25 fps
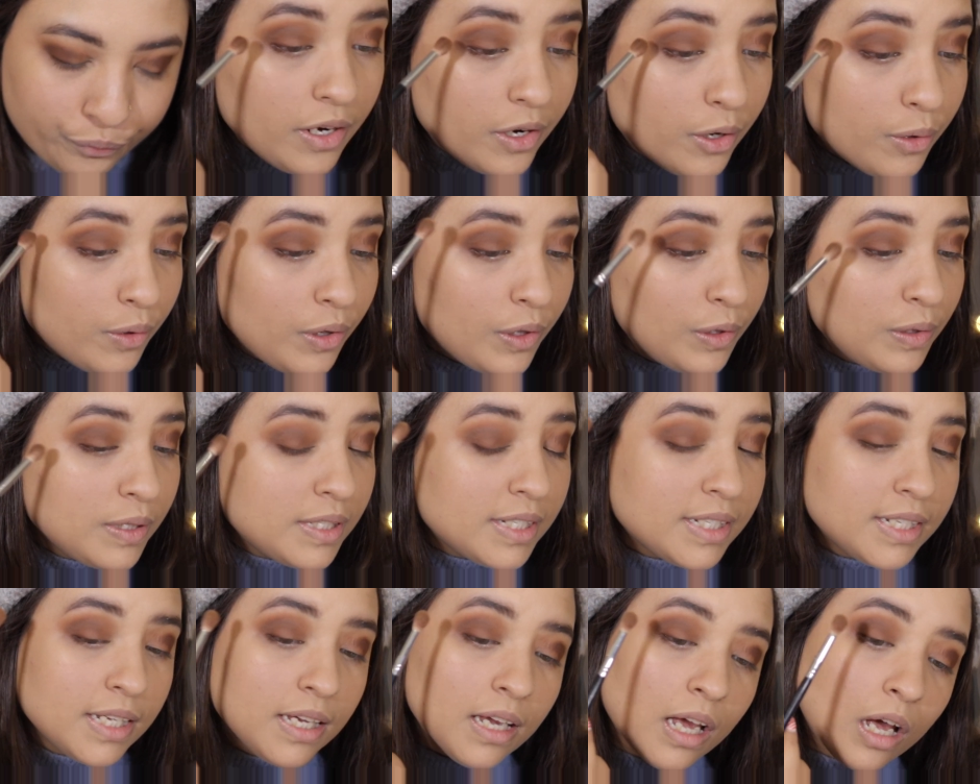Do you
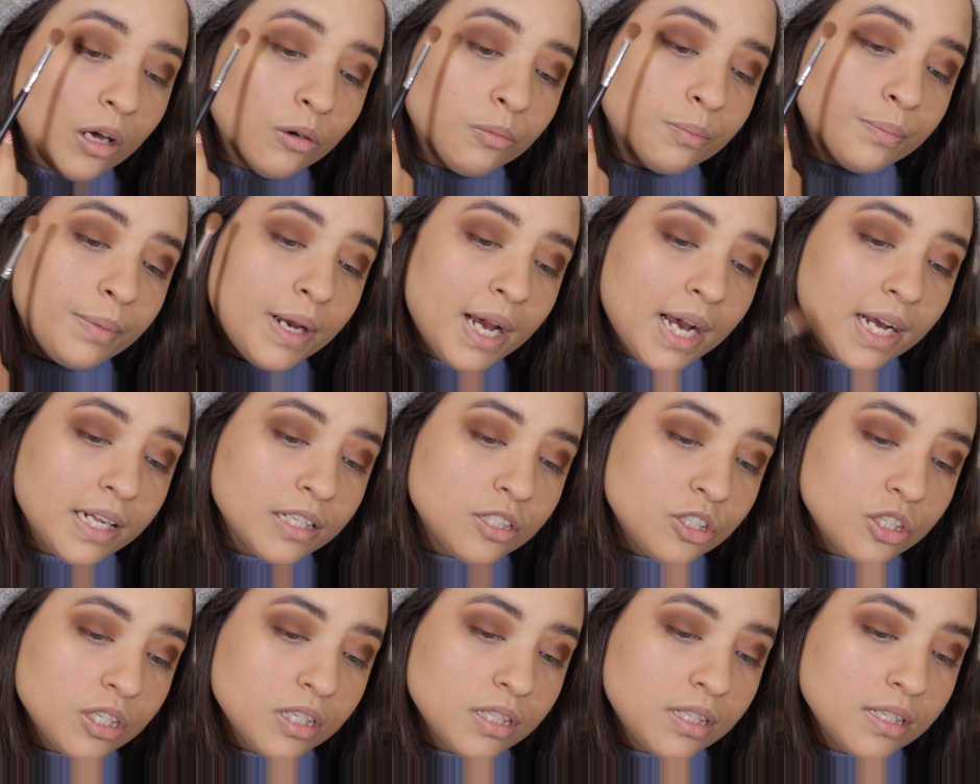see how
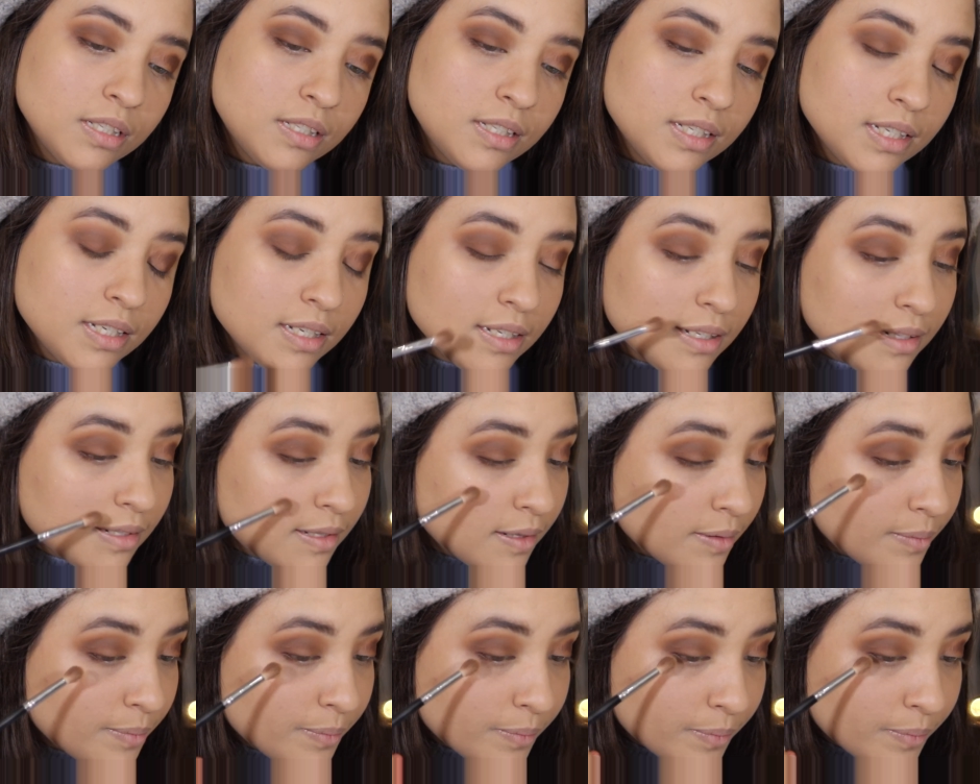patchy this is?